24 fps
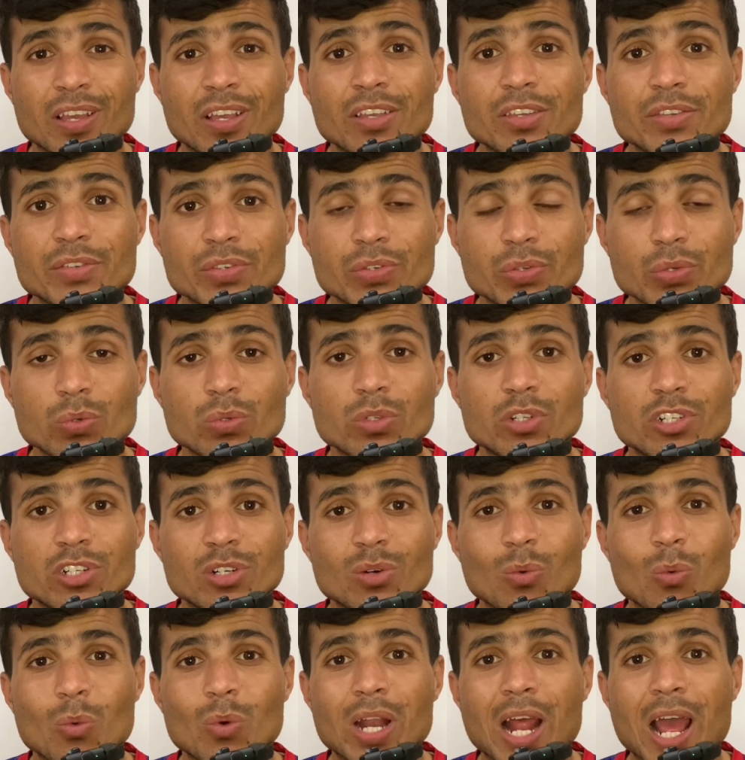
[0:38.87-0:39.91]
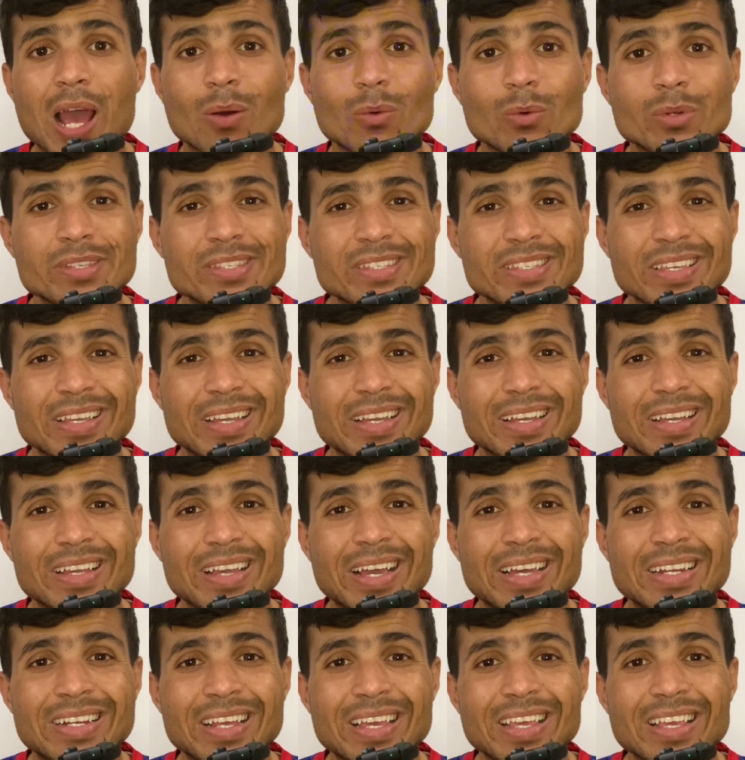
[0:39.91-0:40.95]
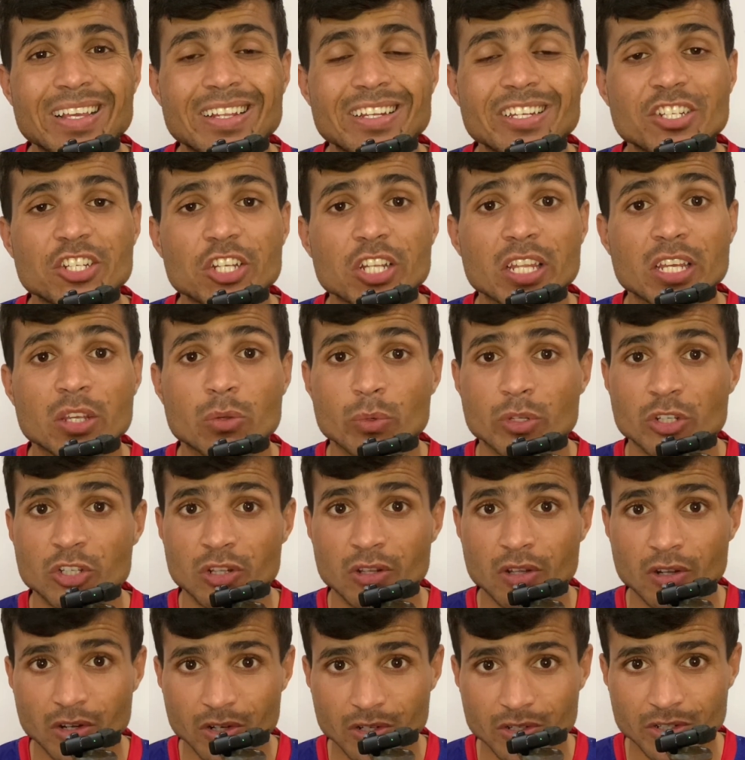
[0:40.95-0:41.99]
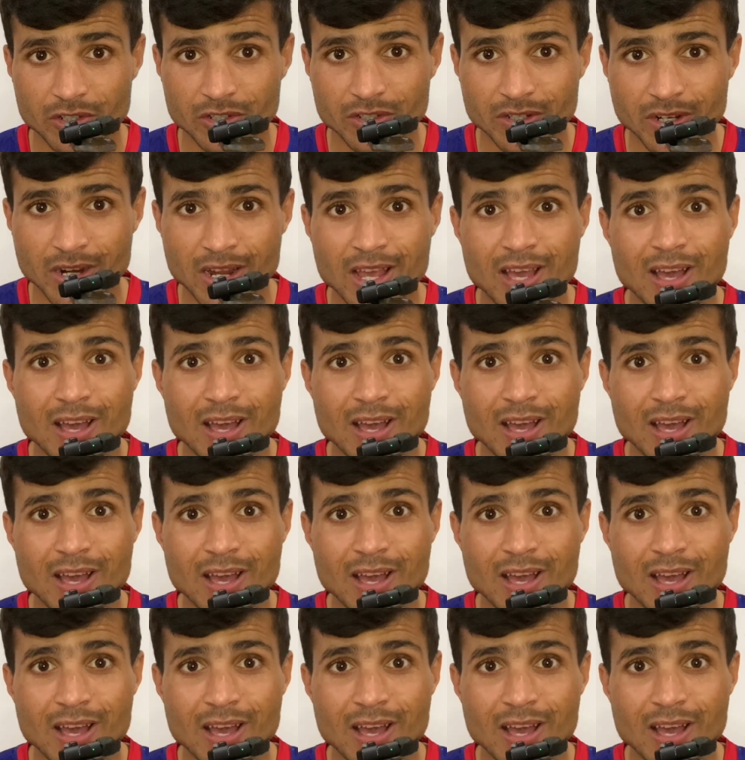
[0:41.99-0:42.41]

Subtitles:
sooner when I was an English language learner,